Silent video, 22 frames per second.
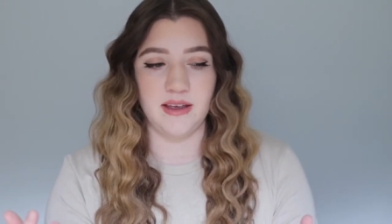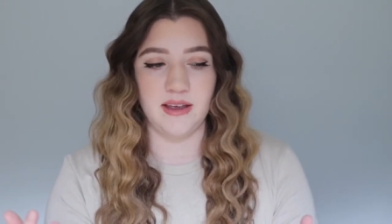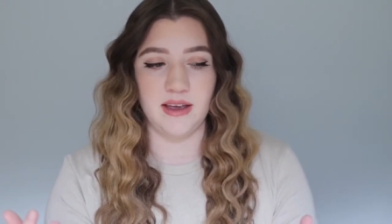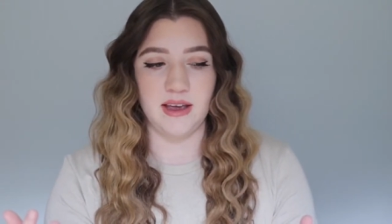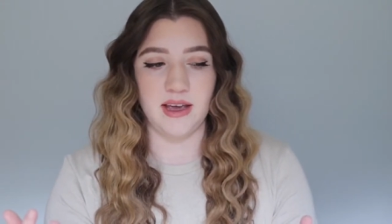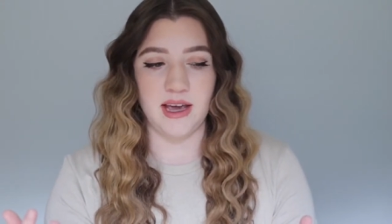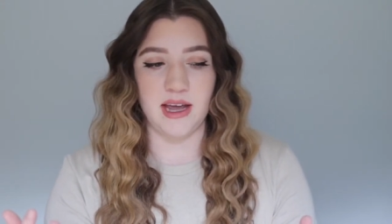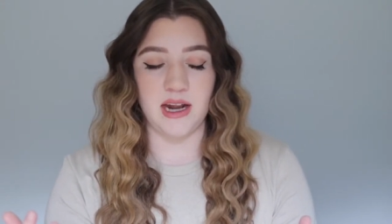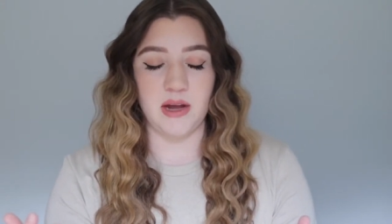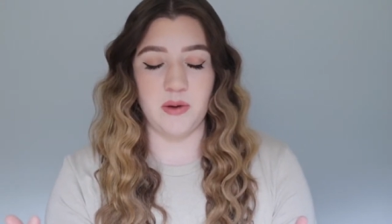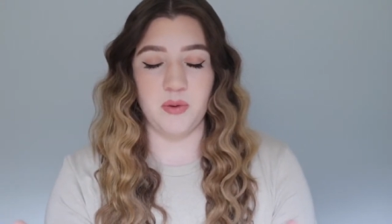
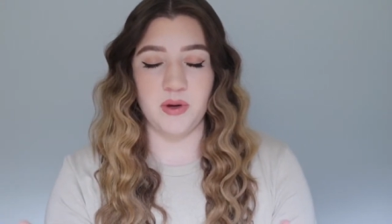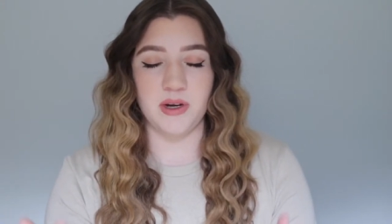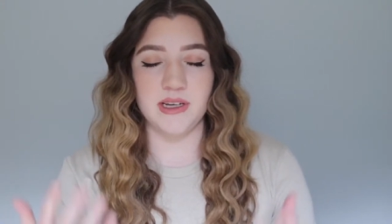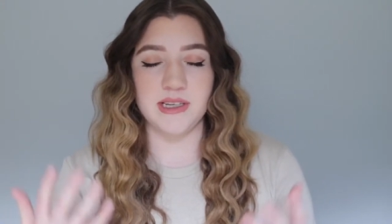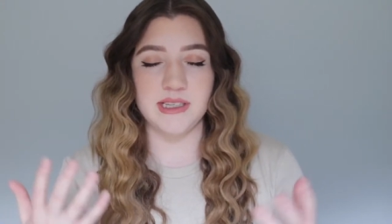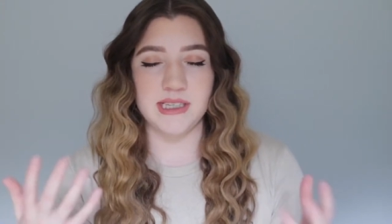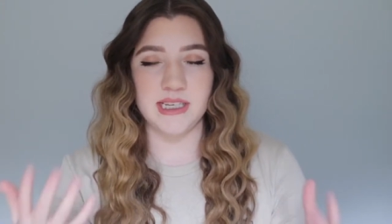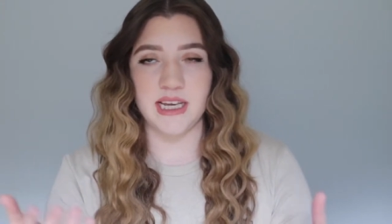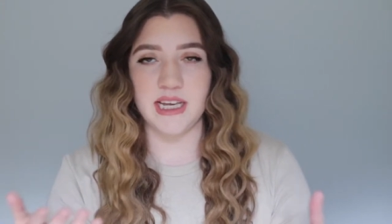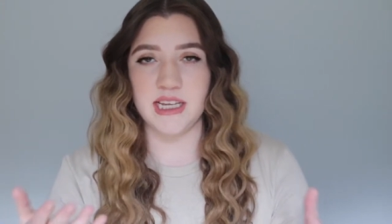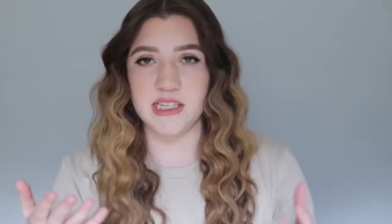and I
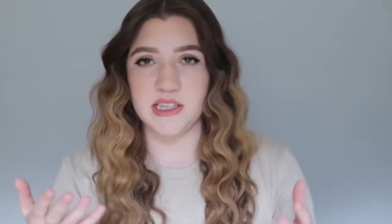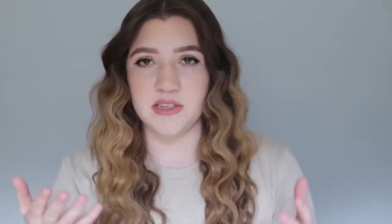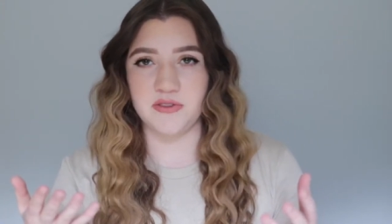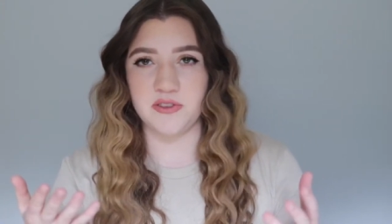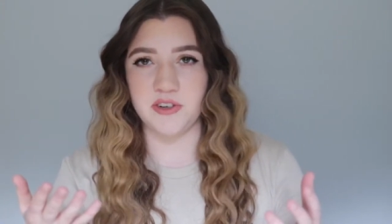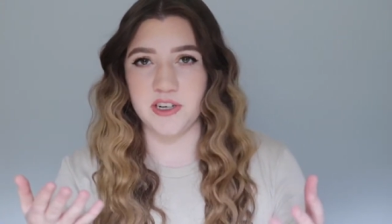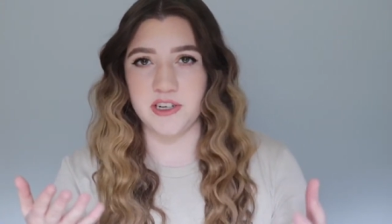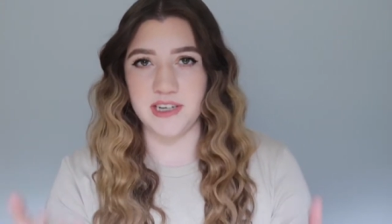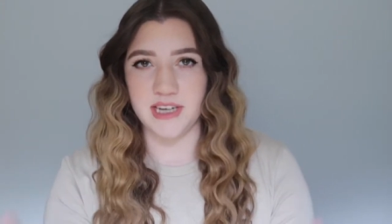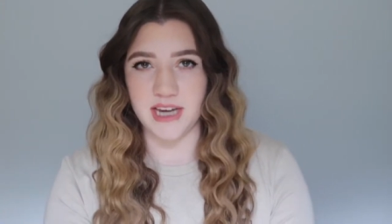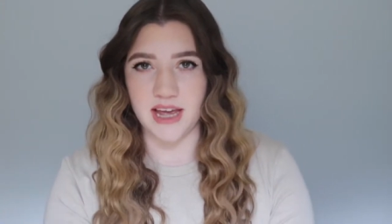wouldn't say it's
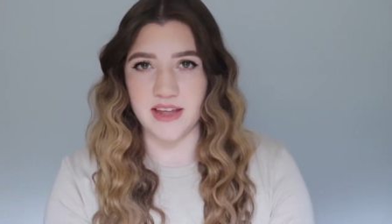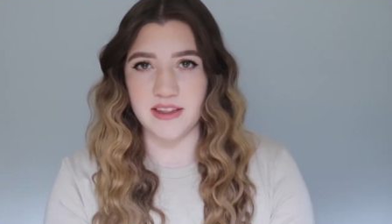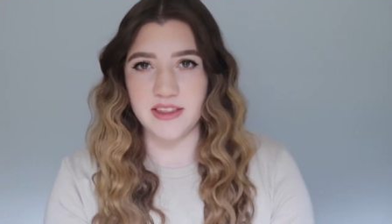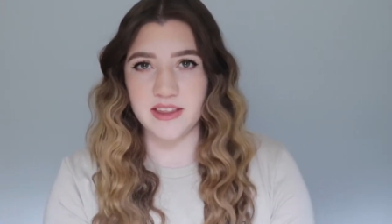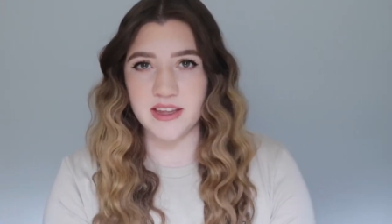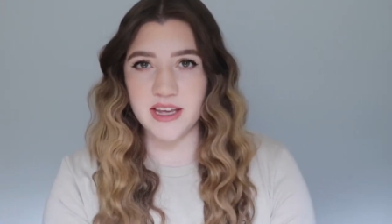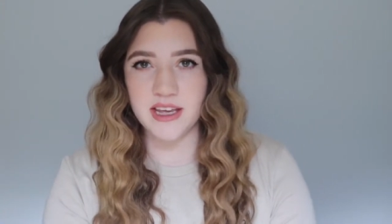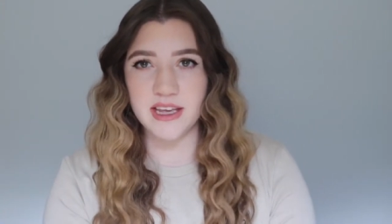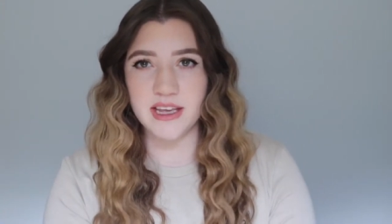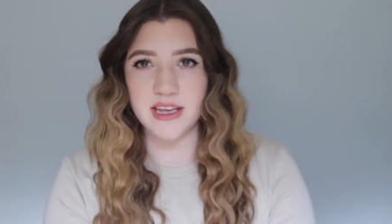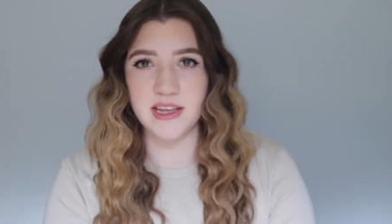for
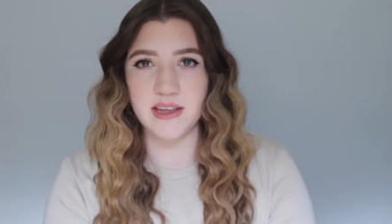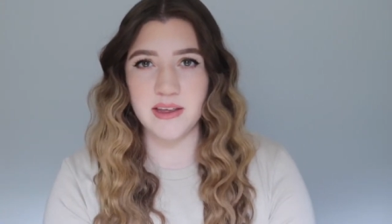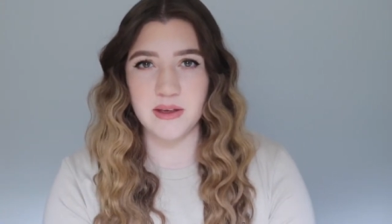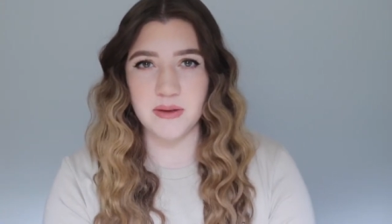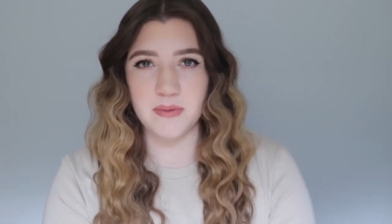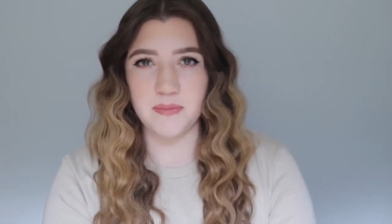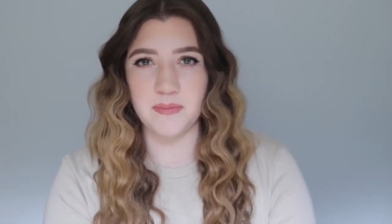nothing,